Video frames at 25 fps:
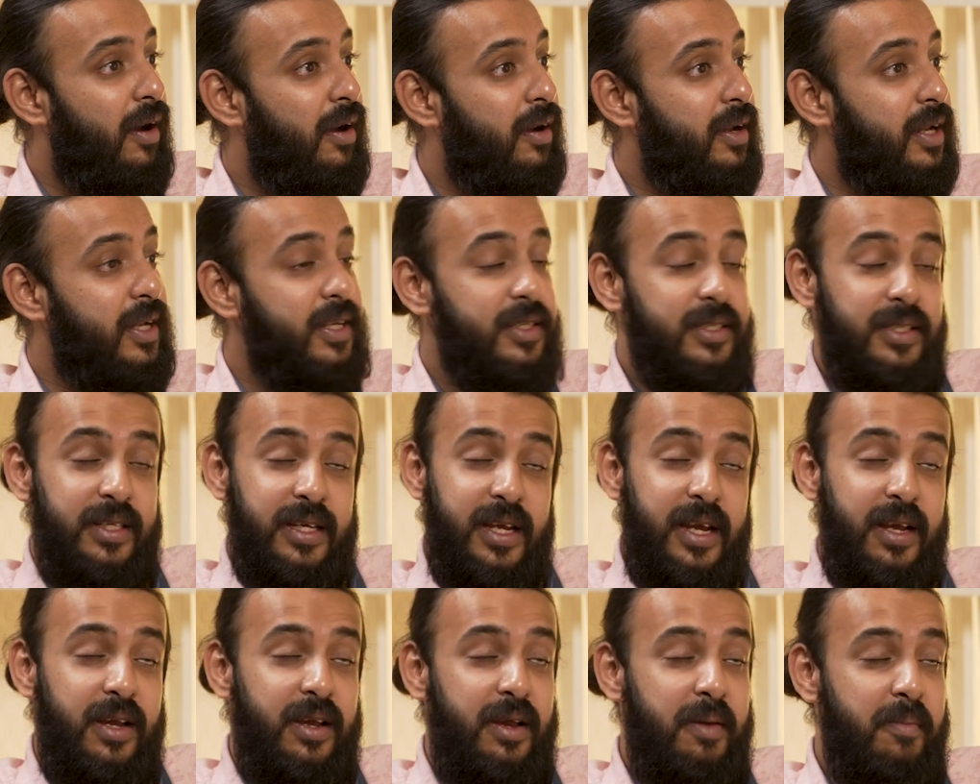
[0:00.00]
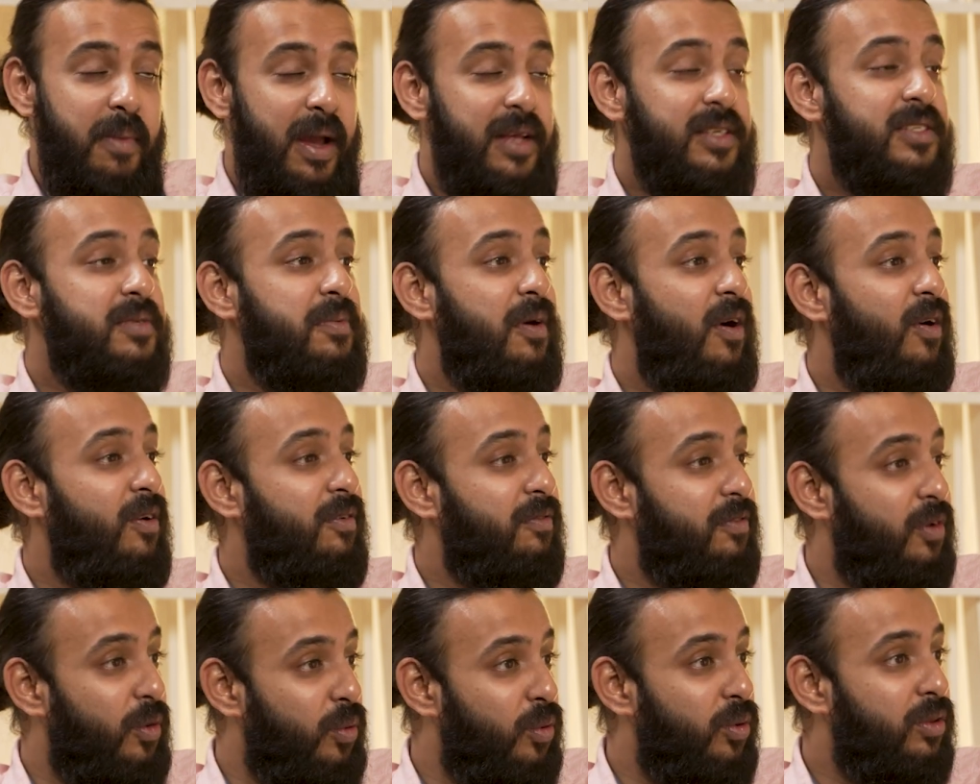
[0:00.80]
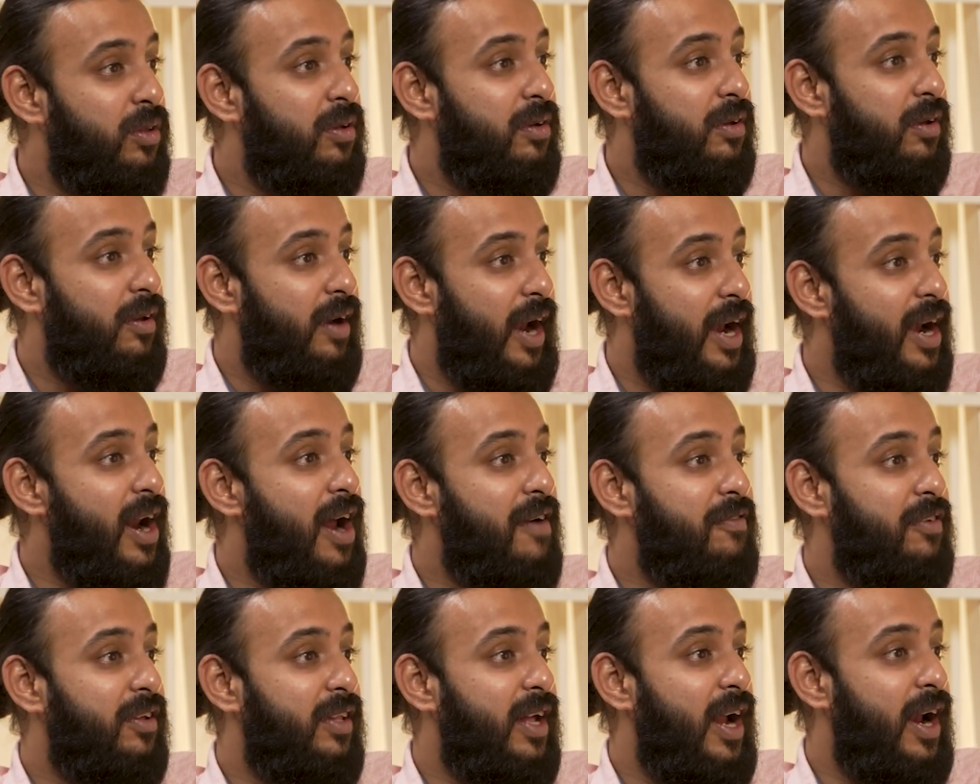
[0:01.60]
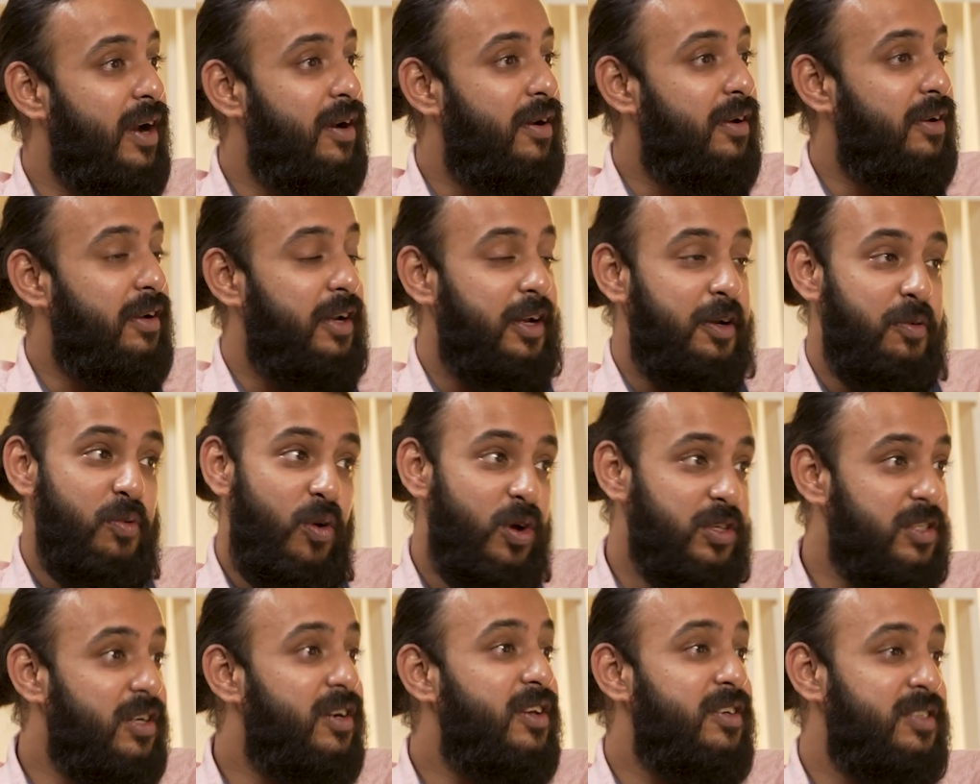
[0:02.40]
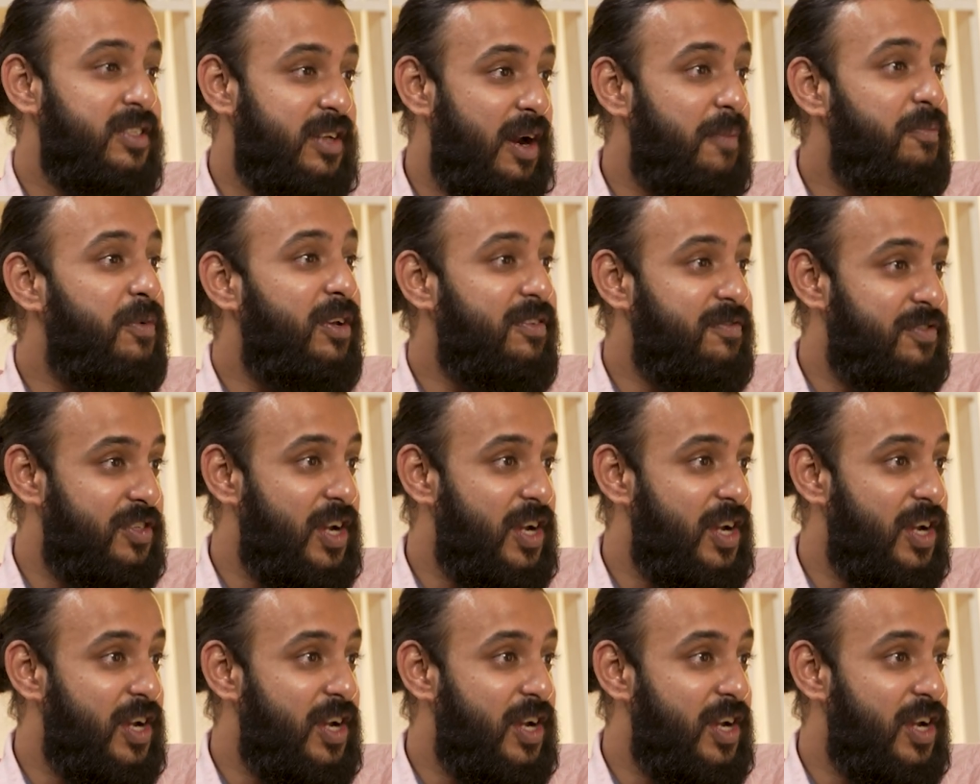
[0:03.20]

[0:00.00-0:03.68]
He see immense amount of growth right after that. It was a disruptive